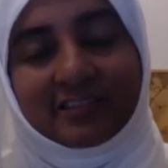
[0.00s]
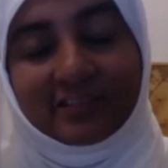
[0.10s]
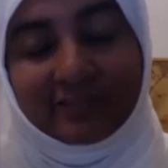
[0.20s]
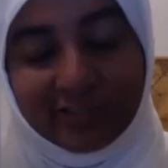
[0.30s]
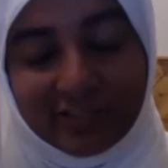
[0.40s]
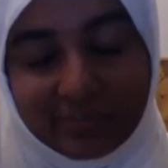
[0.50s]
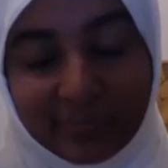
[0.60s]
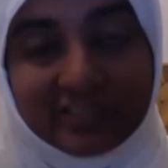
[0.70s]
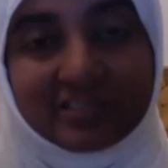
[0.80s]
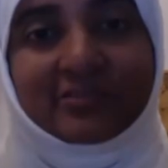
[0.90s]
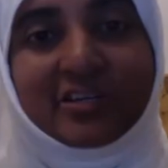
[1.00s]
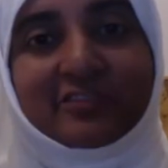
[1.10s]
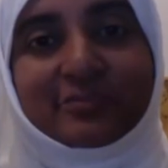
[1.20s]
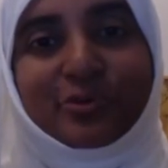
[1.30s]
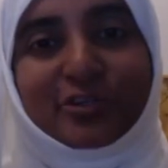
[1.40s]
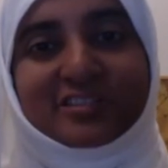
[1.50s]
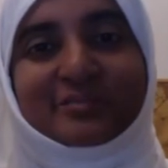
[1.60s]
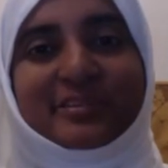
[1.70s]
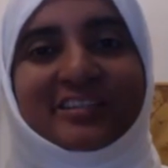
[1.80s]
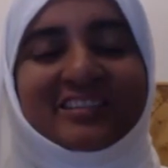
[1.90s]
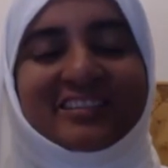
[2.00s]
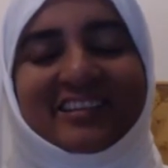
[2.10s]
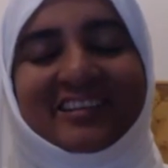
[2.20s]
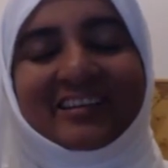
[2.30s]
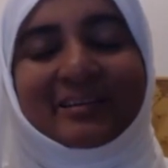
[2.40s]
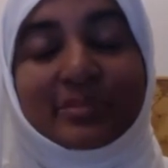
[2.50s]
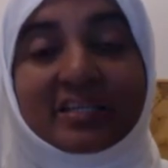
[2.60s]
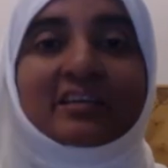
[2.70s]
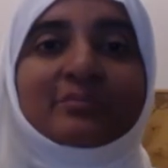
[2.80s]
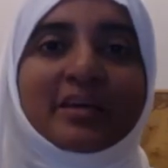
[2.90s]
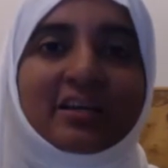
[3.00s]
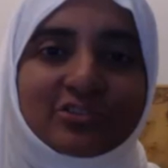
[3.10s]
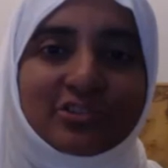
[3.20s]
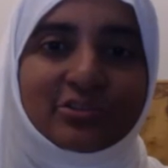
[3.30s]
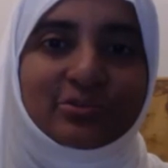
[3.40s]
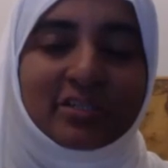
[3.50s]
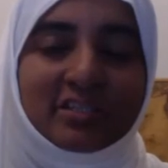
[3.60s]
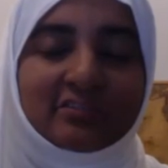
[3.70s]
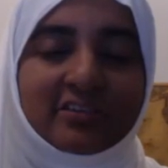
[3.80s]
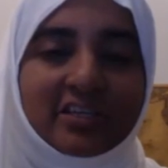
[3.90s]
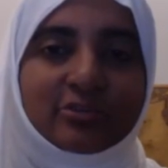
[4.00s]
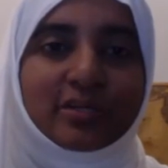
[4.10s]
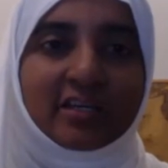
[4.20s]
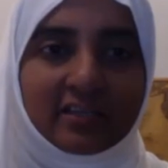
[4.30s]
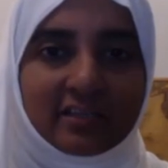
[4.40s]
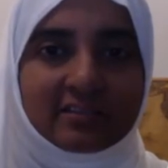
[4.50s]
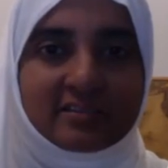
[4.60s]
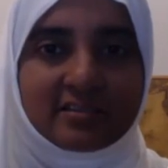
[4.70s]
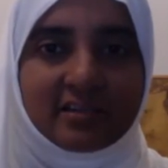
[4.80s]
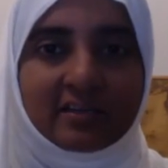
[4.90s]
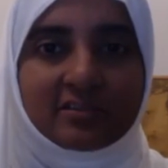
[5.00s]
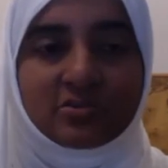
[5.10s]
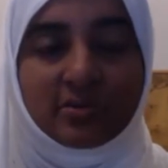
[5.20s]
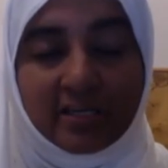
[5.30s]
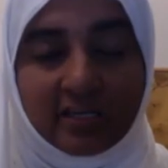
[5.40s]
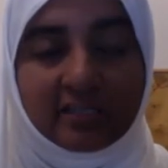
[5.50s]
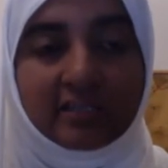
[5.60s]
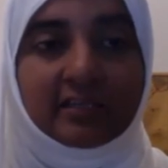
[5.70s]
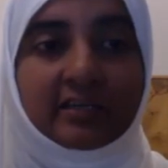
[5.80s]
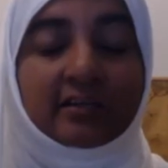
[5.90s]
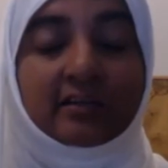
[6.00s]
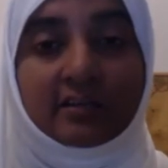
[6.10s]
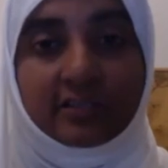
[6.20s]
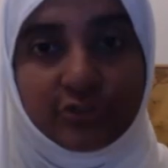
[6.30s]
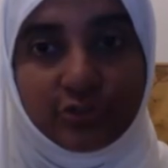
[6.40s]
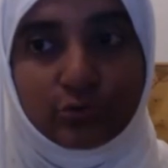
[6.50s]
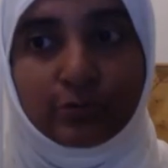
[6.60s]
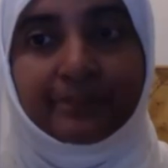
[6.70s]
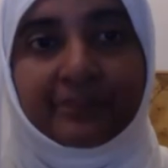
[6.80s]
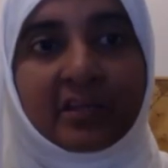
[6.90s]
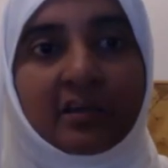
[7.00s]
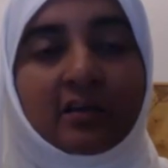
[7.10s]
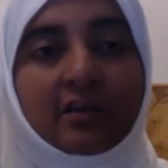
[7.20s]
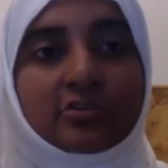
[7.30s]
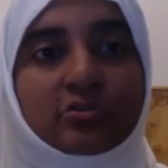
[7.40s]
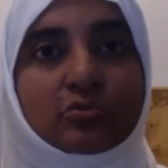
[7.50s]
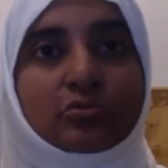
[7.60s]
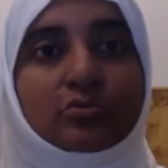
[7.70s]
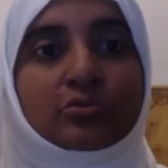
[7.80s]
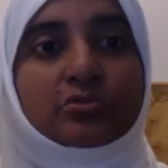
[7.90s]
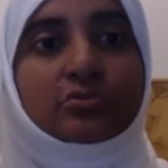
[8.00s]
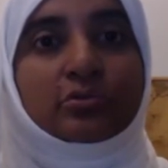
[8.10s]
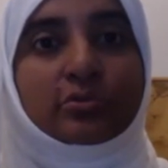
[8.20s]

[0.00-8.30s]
in, with the best way possible, bring it back to you in a way you can understand. So I highly encourage you to, to